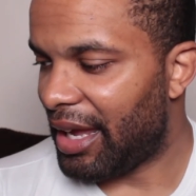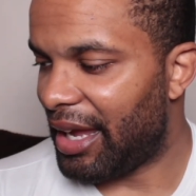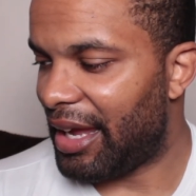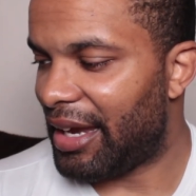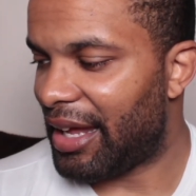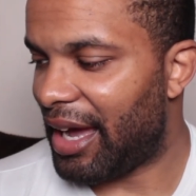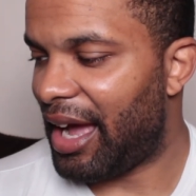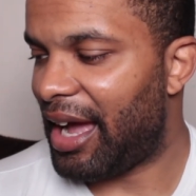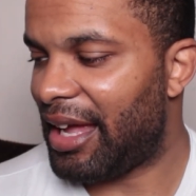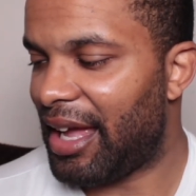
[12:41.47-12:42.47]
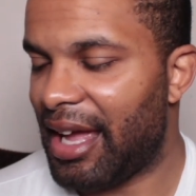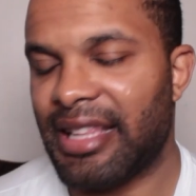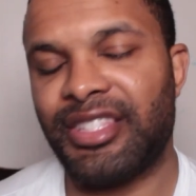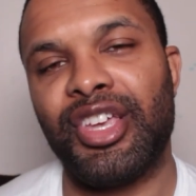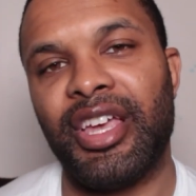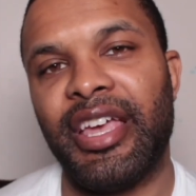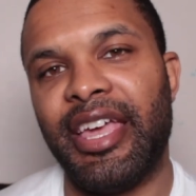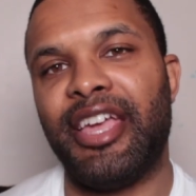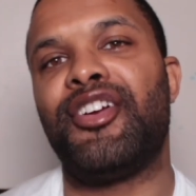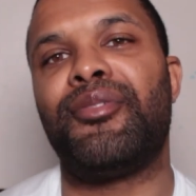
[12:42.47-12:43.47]
And I had to
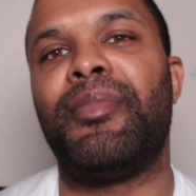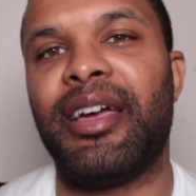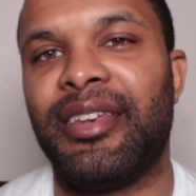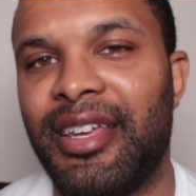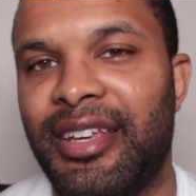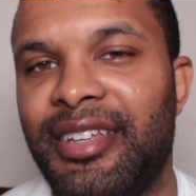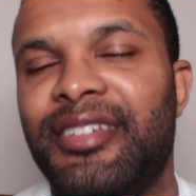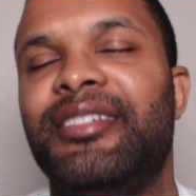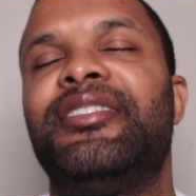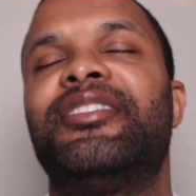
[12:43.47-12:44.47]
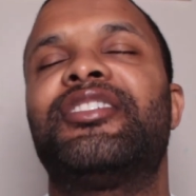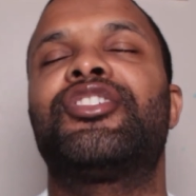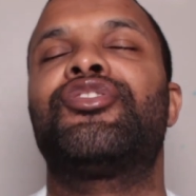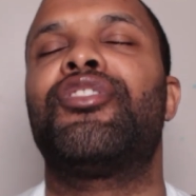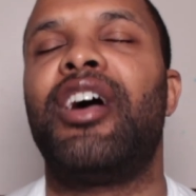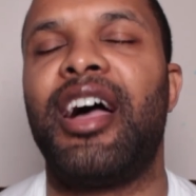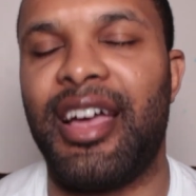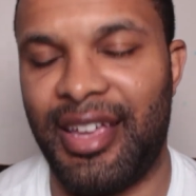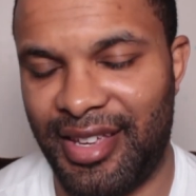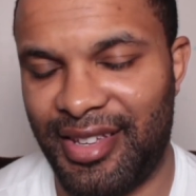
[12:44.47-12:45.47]
hear my lady cry.